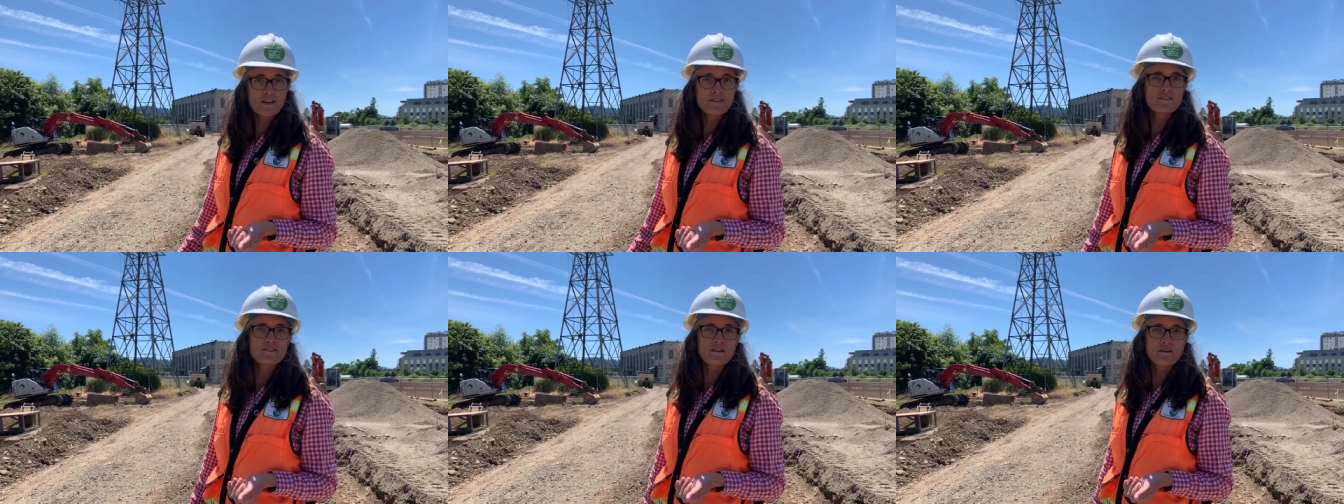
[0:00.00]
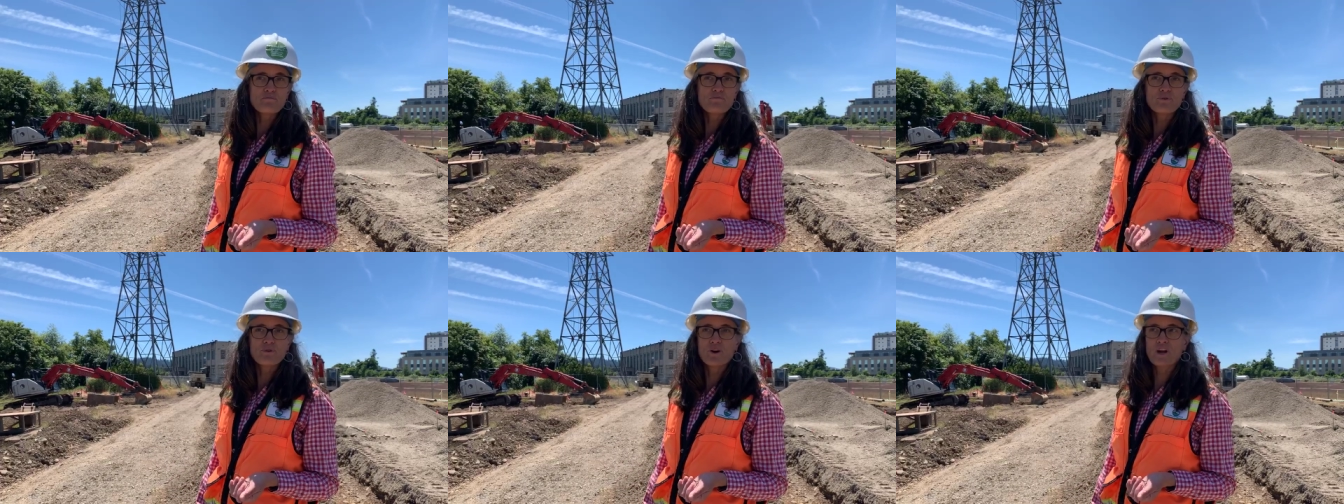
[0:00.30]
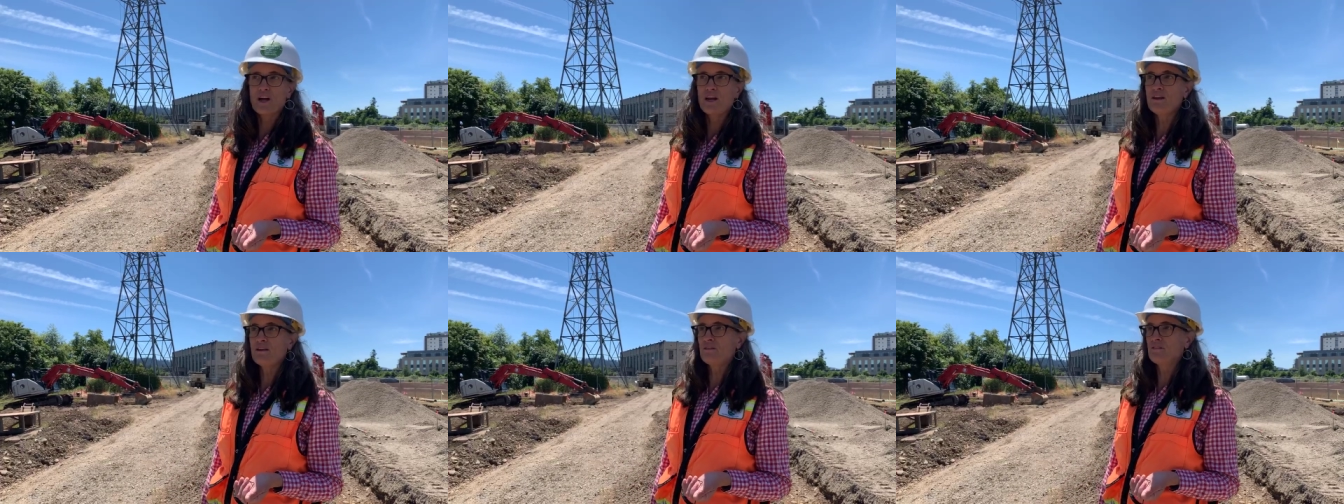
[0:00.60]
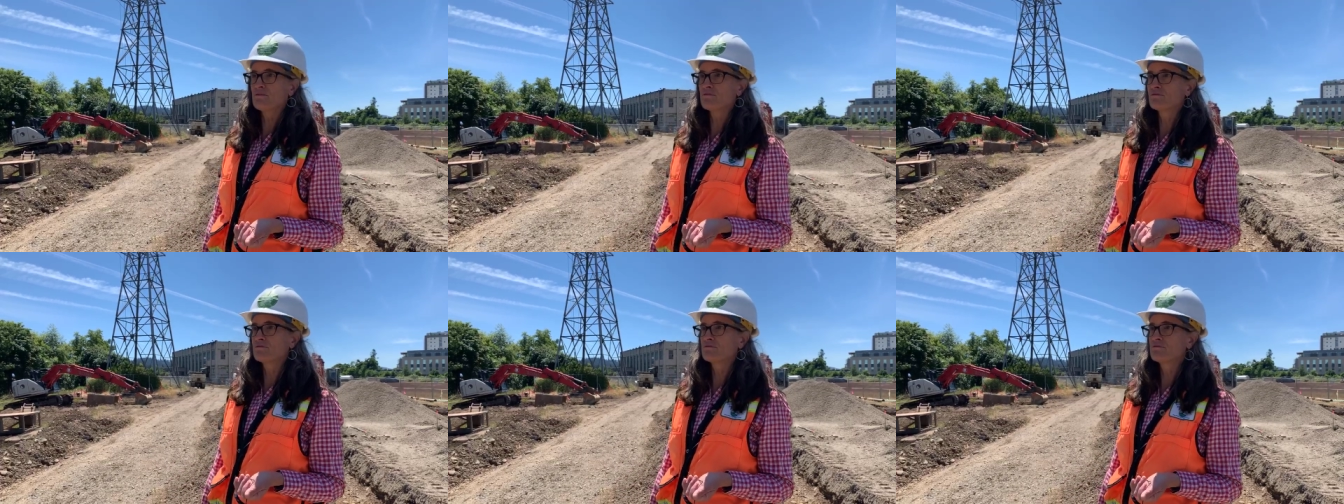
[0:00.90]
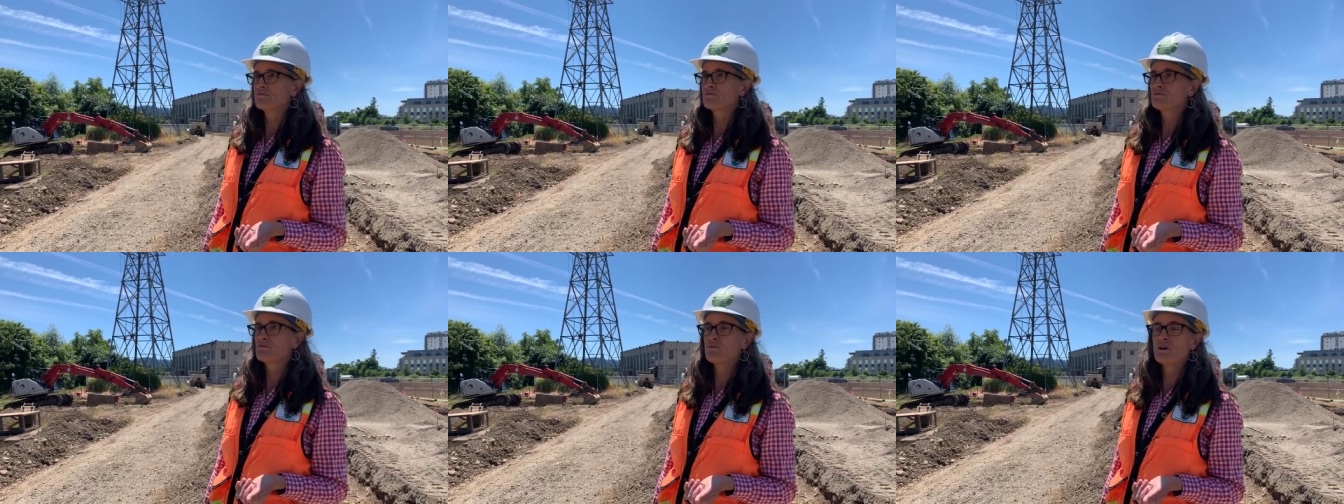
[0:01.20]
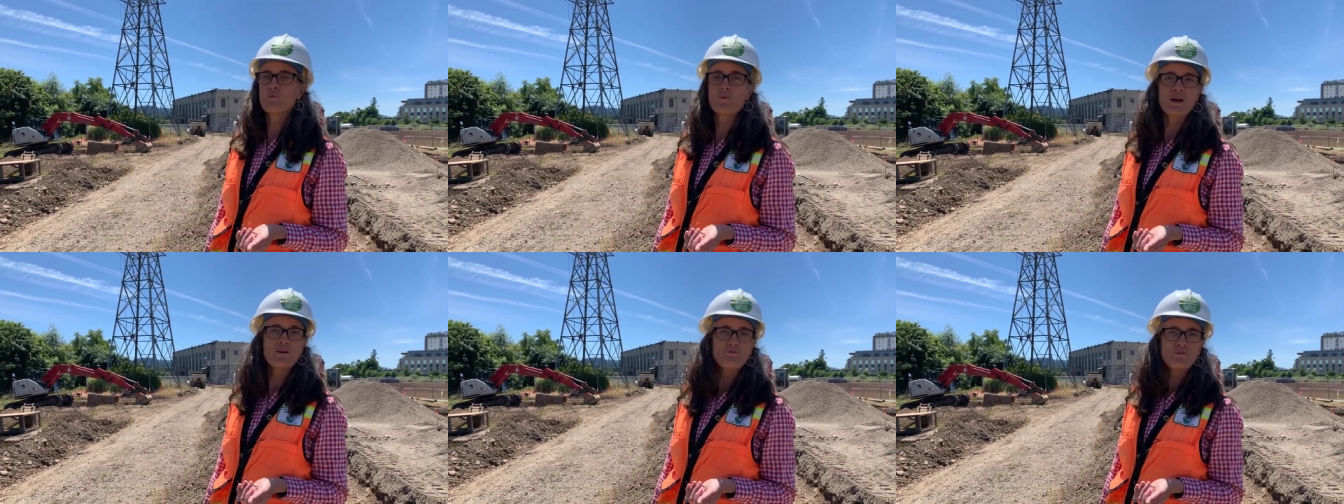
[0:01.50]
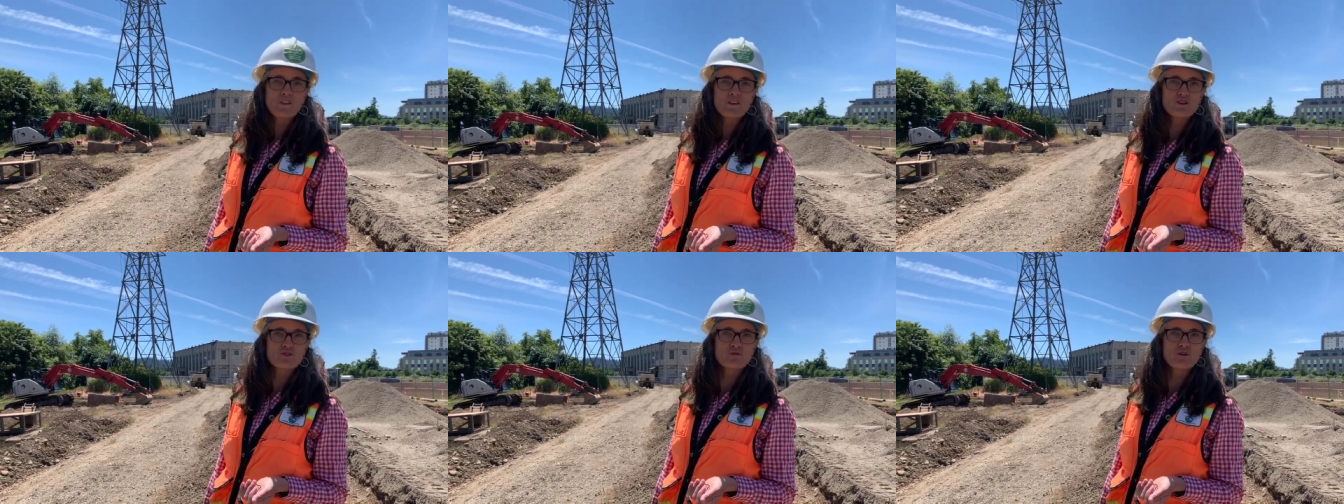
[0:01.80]
at some point. We'll wait
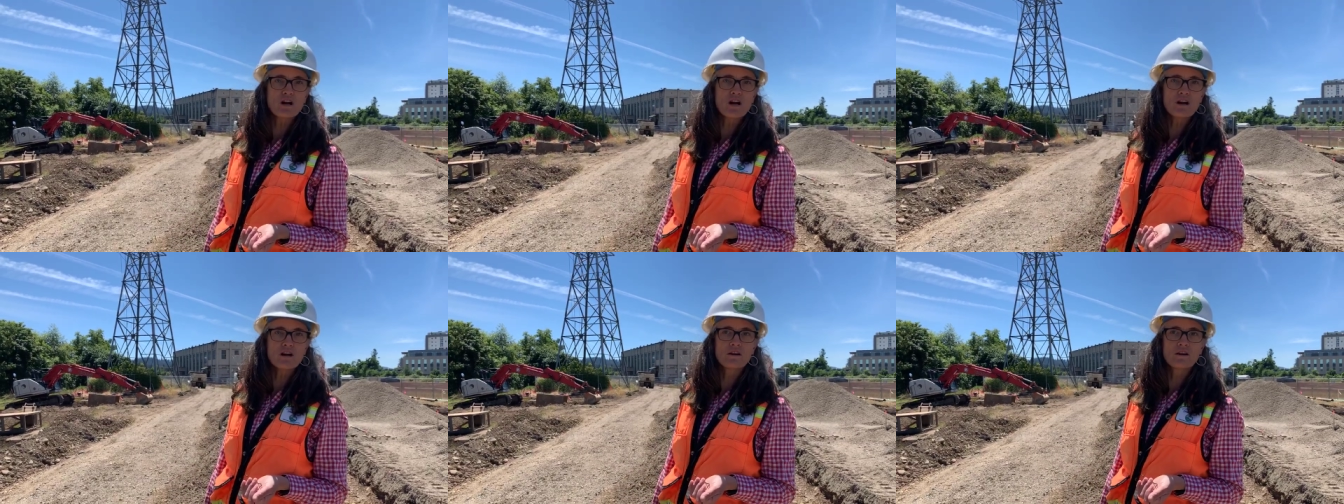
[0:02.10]
for the truck.